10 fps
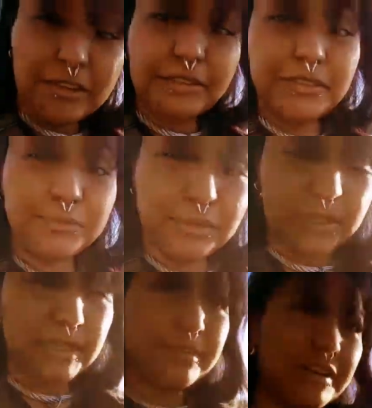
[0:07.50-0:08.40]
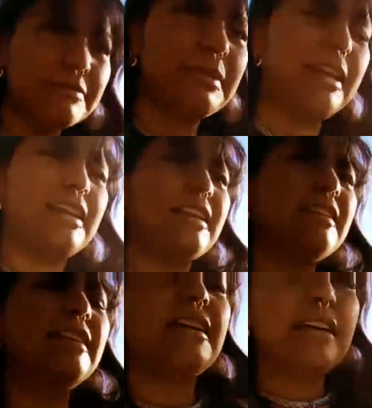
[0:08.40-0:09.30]
going to work for a
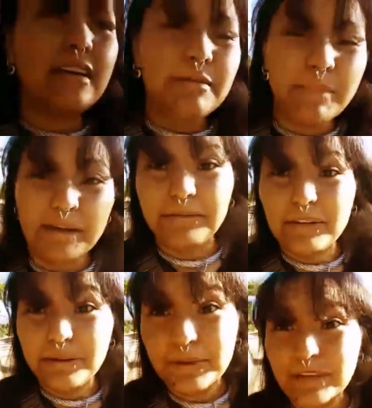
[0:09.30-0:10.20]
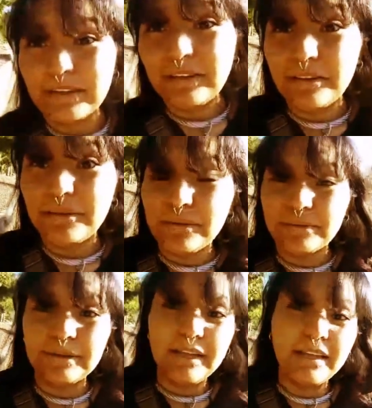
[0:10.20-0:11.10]
meeting. But I really wanted
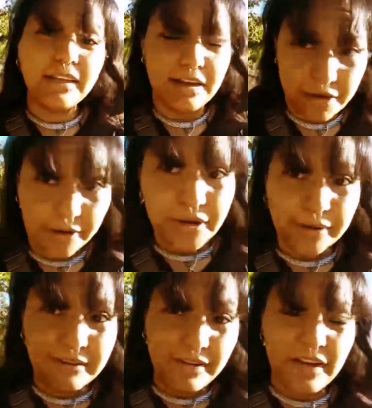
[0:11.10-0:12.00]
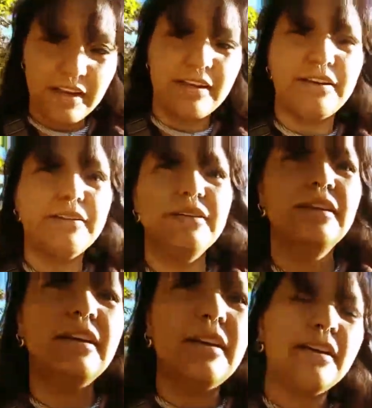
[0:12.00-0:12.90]
to do a quick video
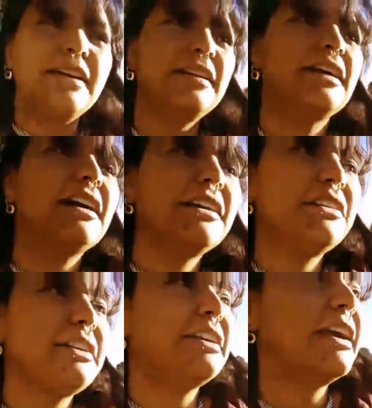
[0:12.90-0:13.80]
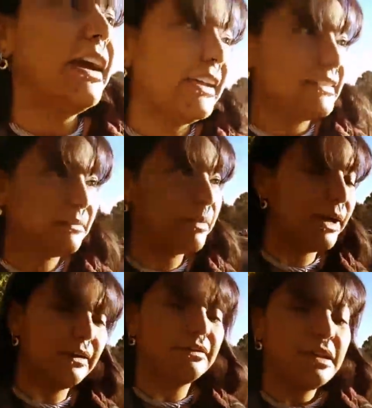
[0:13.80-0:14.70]
talking to you guys
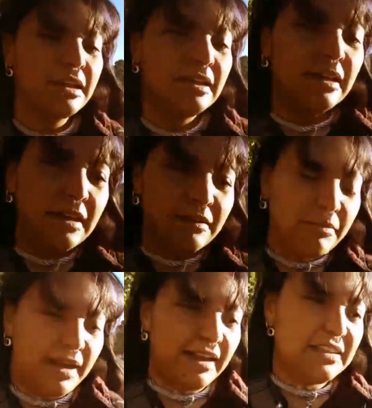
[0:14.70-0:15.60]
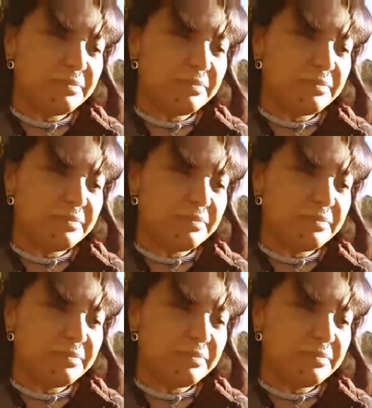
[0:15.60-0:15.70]
about my